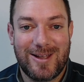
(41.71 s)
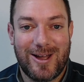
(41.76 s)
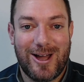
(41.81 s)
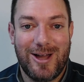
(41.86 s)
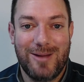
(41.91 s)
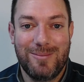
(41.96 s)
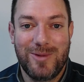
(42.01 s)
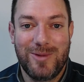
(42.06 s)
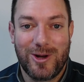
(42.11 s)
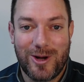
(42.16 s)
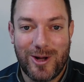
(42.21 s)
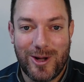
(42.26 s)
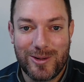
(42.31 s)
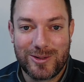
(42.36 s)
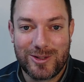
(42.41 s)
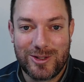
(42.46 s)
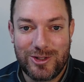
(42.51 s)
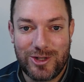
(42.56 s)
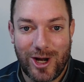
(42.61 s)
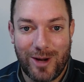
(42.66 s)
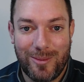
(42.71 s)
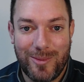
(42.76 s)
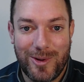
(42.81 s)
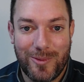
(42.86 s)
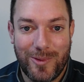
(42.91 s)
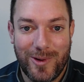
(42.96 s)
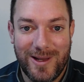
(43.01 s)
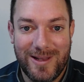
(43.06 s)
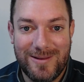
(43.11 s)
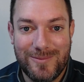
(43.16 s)
I'm your host, Jeremy
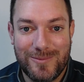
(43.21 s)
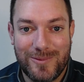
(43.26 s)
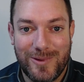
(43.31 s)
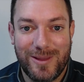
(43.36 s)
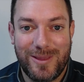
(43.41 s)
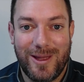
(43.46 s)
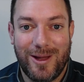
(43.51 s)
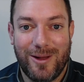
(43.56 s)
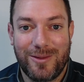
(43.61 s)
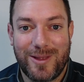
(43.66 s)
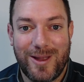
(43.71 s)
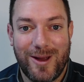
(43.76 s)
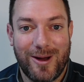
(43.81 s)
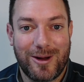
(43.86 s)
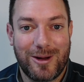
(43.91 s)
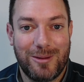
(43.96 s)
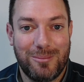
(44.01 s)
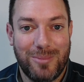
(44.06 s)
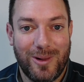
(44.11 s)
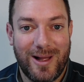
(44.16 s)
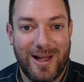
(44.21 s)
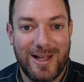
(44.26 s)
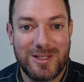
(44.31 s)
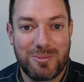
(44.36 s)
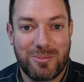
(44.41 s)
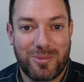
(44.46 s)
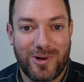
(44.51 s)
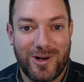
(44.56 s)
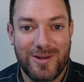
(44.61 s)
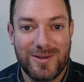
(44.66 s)
Winn, with Healthcare Compliance
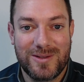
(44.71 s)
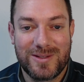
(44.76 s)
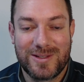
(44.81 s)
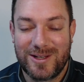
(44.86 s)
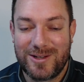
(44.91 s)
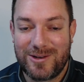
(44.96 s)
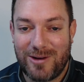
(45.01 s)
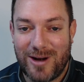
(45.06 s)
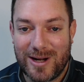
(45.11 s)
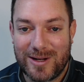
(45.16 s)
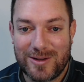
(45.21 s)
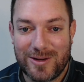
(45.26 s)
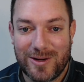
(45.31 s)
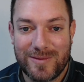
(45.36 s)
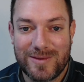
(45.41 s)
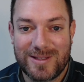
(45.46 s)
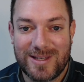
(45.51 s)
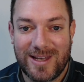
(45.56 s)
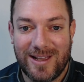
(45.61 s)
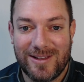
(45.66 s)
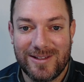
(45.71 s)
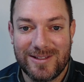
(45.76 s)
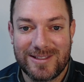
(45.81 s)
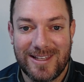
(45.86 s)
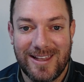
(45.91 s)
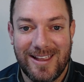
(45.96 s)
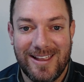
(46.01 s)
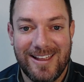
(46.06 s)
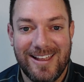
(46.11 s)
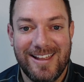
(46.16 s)
Pros, the Director of Sales.
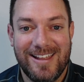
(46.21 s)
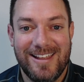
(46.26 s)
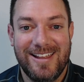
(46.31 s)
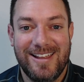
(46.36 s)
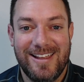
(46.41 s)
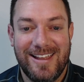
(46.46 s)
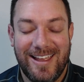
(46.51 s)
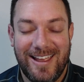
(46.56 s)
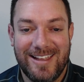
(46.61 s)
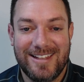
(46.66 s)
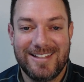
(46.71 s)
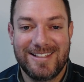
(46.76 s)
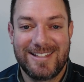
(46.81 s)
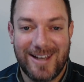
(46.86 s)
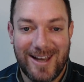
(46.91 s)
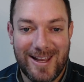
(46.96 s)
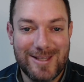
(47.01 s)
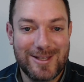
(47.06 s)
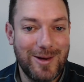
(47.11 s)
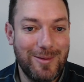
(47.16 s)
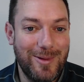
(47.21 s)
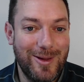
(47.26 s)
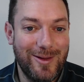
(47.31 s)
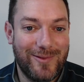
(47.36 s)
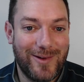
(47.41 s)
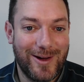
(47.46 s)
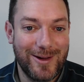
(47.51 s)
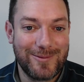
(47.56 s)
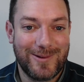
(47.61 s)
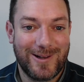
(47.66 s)
And today's going to be a
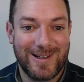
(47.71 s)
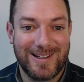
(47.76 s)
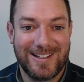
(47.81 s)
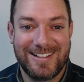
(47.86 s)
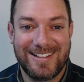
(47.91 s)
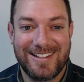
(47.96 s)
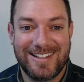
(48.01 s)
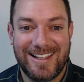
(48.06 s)
fun one.